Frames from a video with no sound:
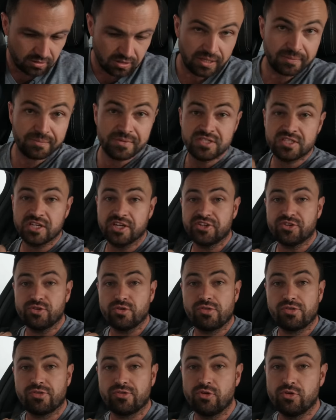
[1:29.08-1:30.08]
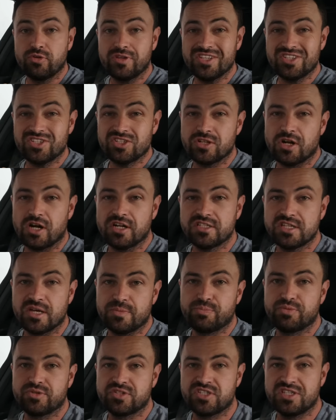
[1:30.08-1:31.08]
Let me take you through the
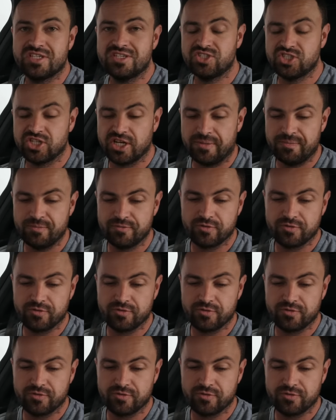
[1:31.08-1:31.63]
startup procedure.